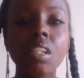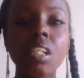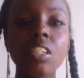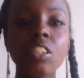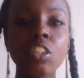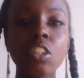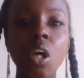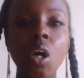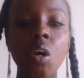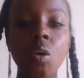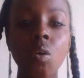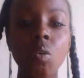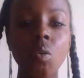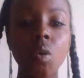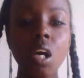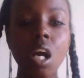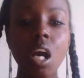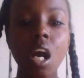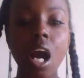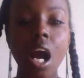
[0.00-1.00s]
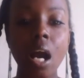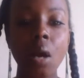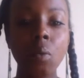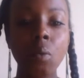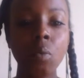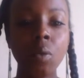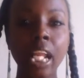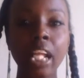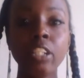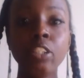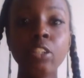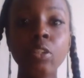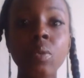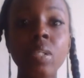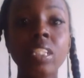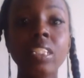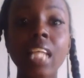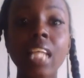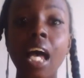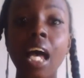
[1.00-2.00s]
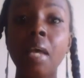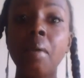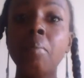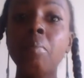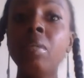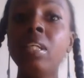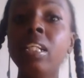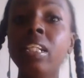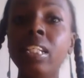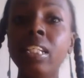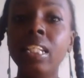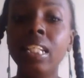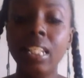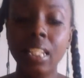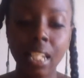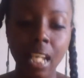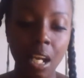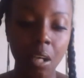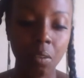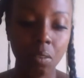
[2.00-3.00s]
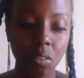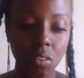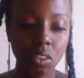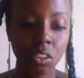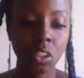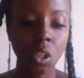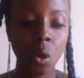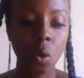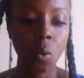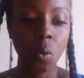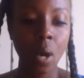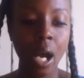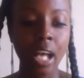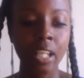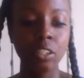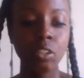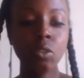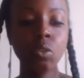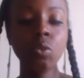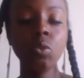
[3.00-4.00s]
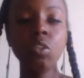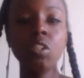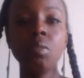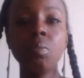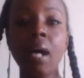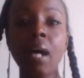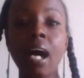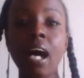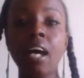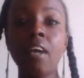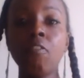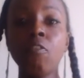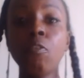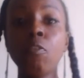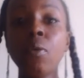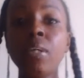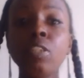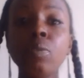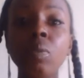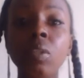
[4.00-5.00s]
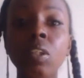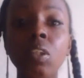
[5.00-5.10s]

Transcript: So what I do is I immediately get it out. So I use my voice